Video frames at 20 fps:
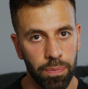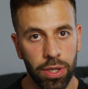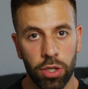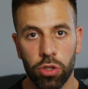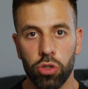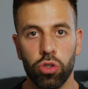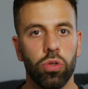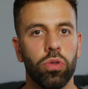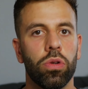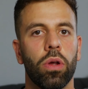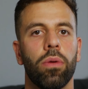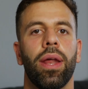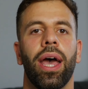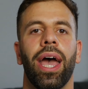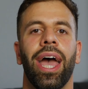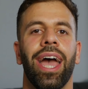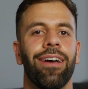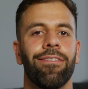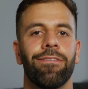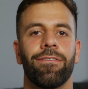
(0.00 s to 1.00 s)
because you don't
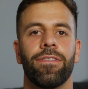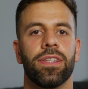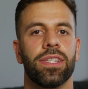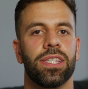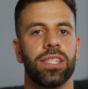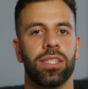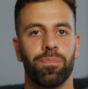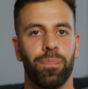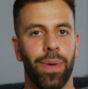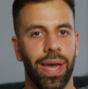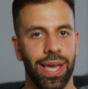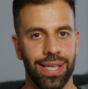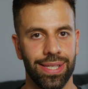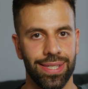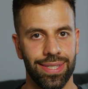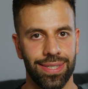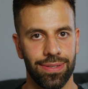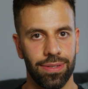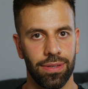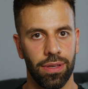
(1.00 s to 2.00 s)
have the
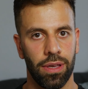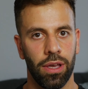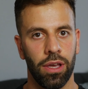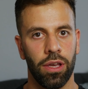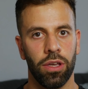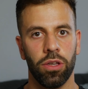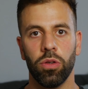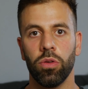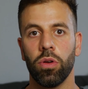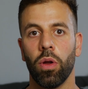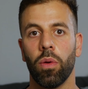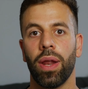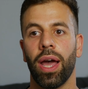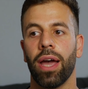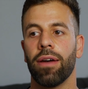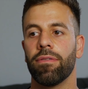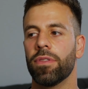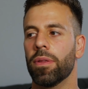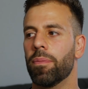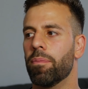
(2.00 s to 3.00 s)
space. You don't
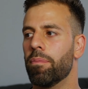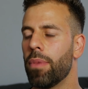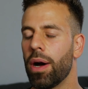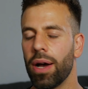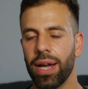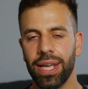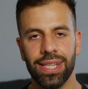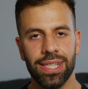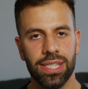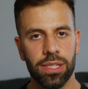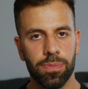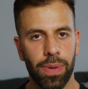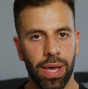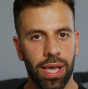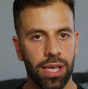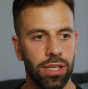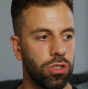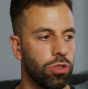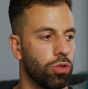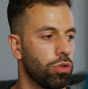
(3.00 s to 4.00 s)
have the mind
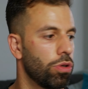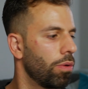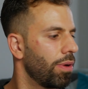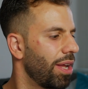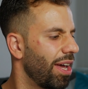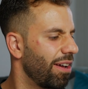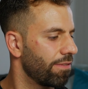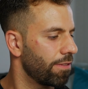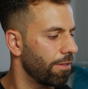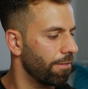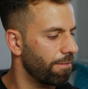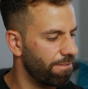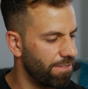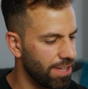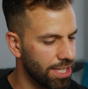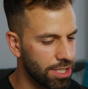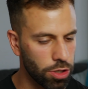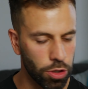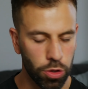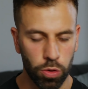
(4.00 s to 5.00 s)
space. You don't have the
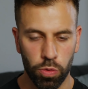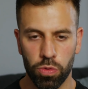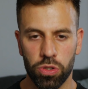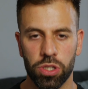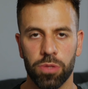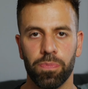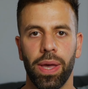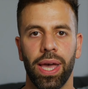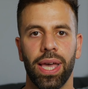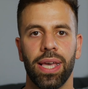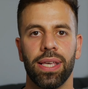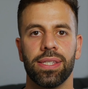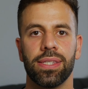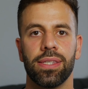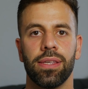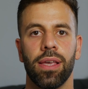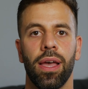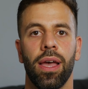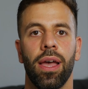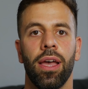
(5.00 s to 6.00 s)
physical
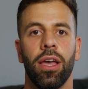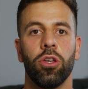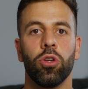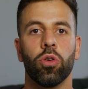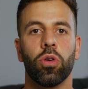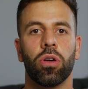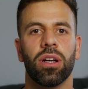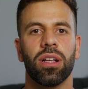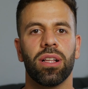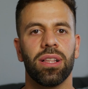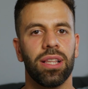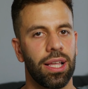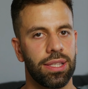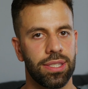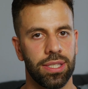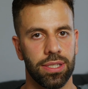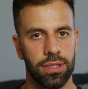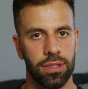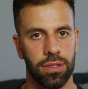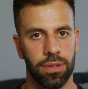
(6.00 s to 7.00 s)
space. You're
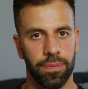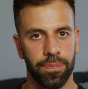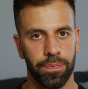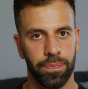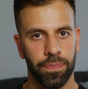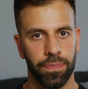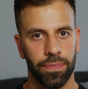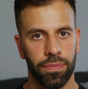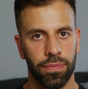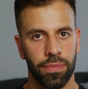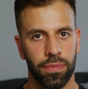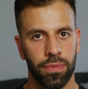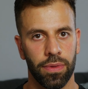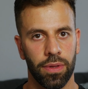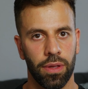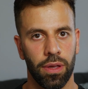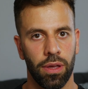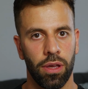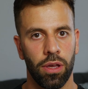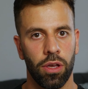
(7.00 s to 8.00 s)
cluttered.
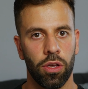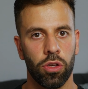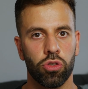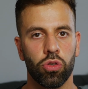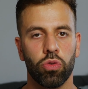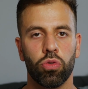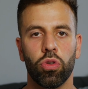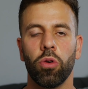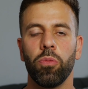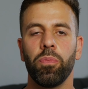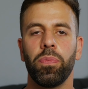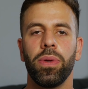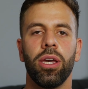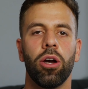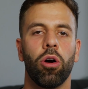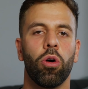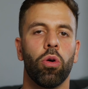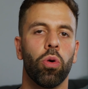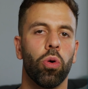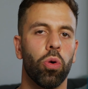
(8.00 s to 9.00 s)
So don't be a
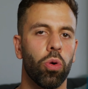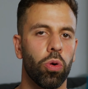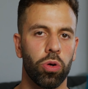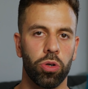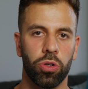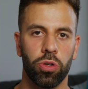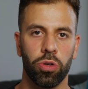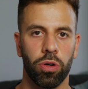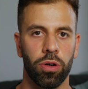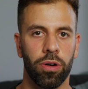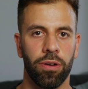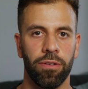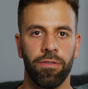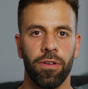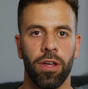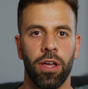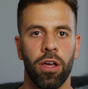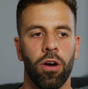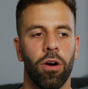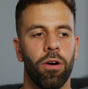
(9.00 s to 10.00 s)
hoarder of,
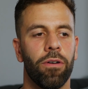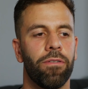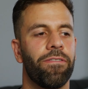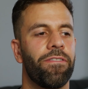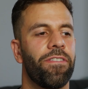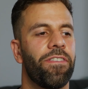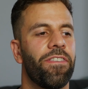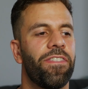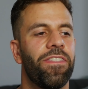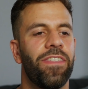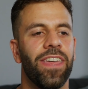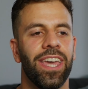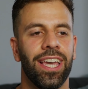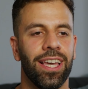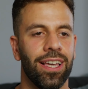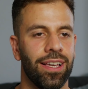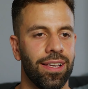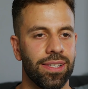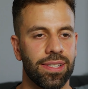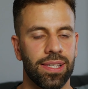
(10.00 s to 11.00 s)
of
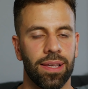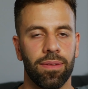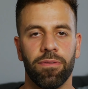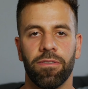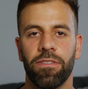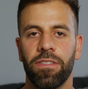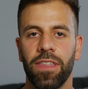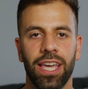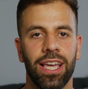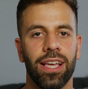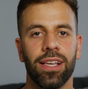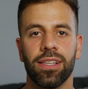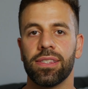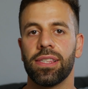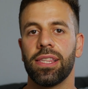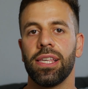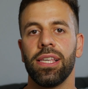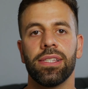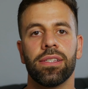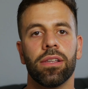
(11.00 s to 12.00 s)
things. And things,
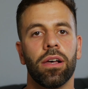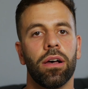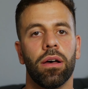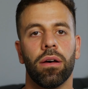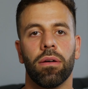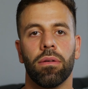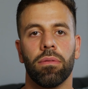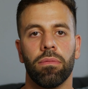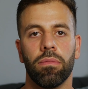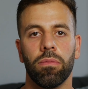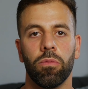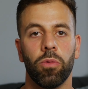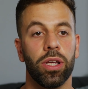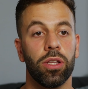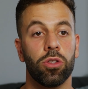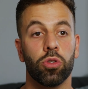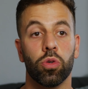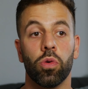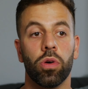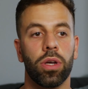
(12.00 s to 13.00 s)
these are, we're
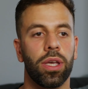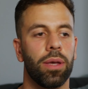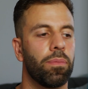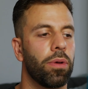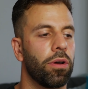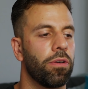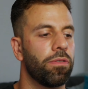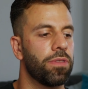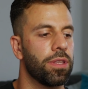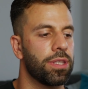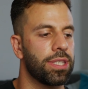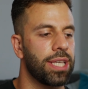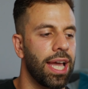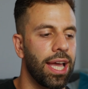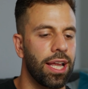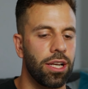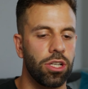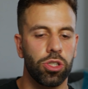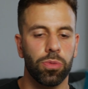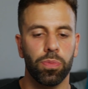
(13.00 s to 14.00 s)
talking both the
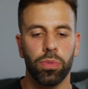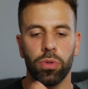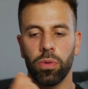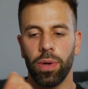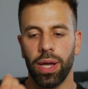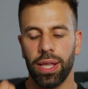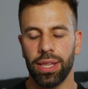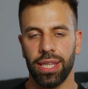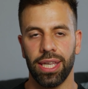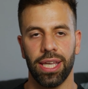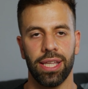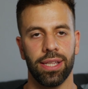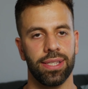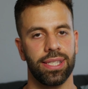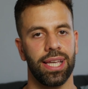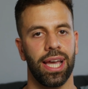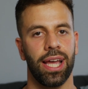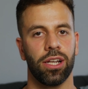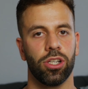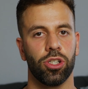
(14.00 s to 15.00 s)
tangible and the
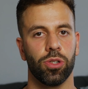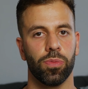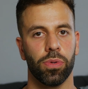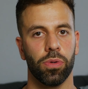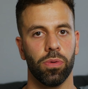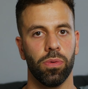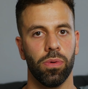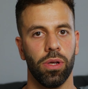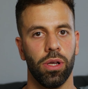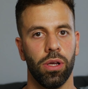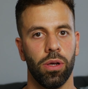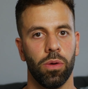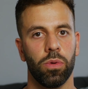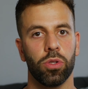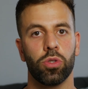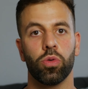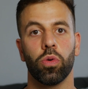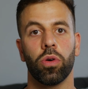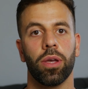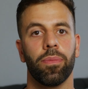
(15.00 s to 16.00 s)
intangible. We're
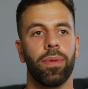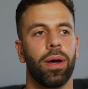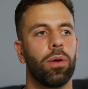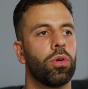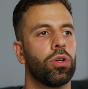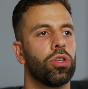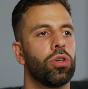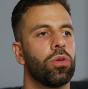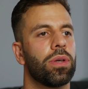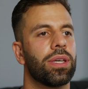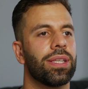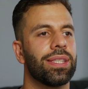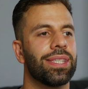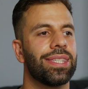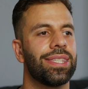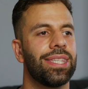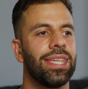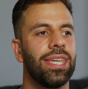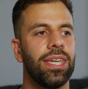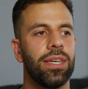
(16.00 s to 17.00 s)
talking about what you can
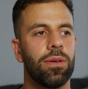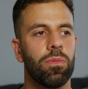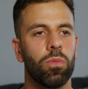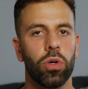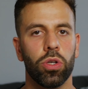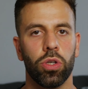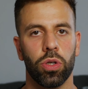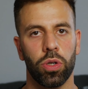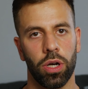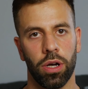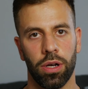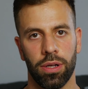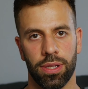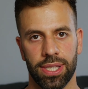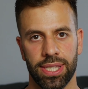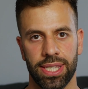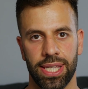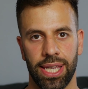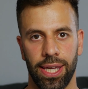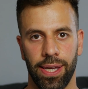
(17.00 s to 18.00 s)
see and what you can't
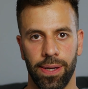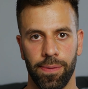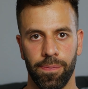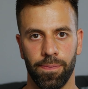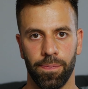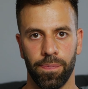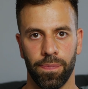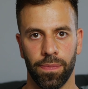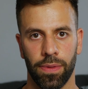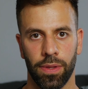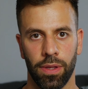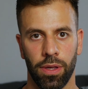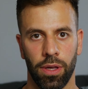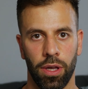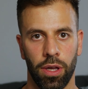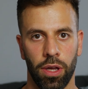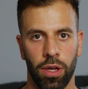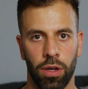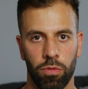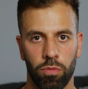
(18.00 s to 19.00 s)
see.
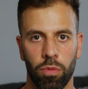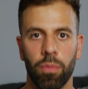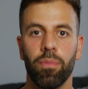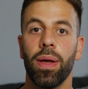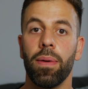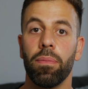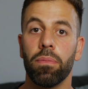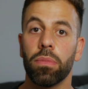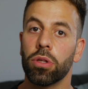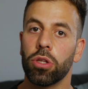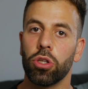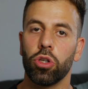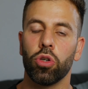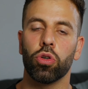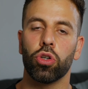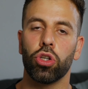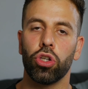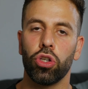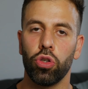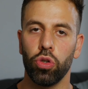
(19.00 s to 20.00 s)
Remember that
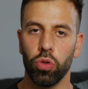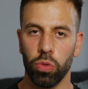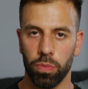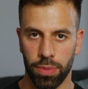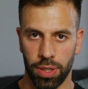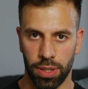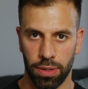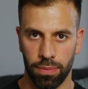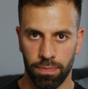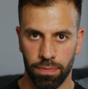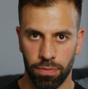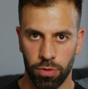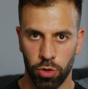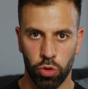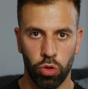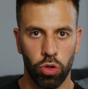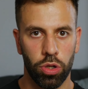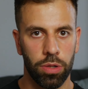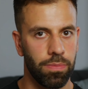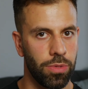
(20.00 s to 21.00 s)
you're human. You're
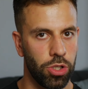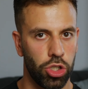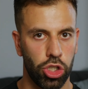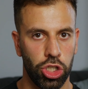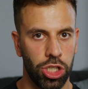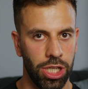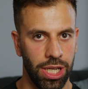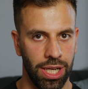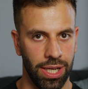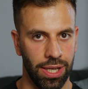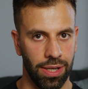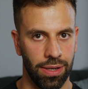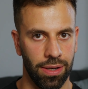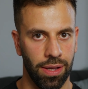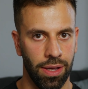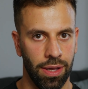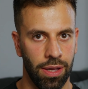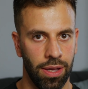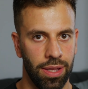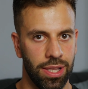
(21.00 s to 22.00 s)
not a machine.
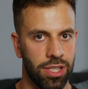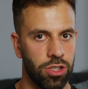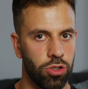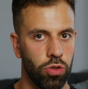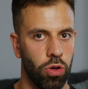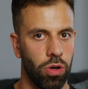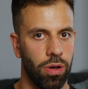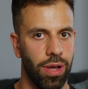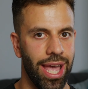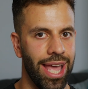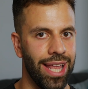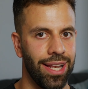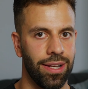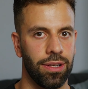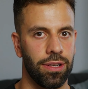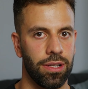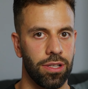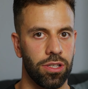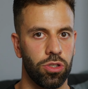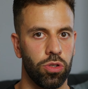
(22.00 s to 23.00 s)
It's not
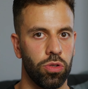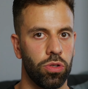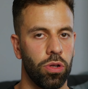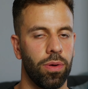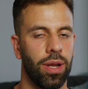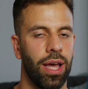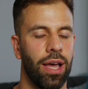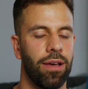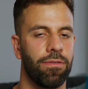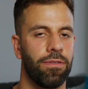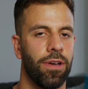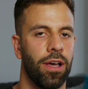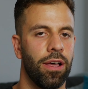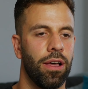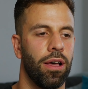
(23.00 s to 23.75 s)
endless. You don't have